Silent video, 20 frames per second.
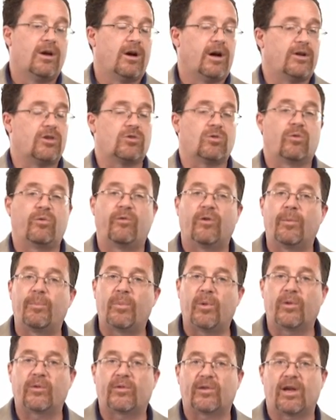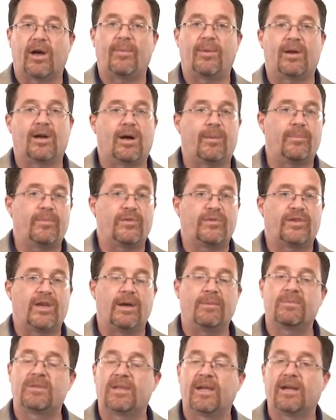High school football's coming up,
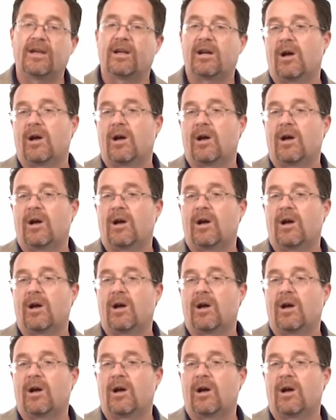same thing.